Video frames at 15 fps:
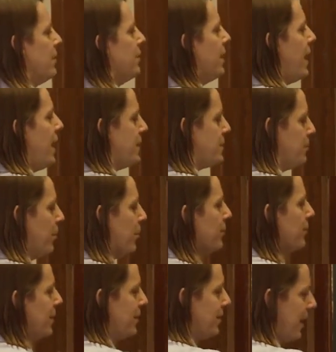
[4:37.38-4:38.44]
give it hatch
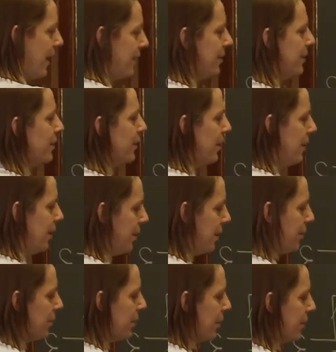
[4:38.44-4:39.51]
marks like that.
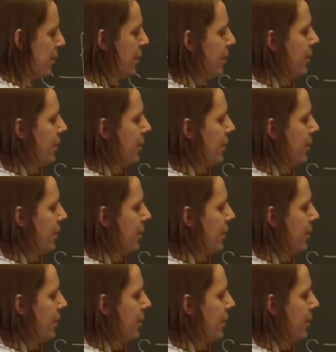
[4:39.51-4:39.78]
Right?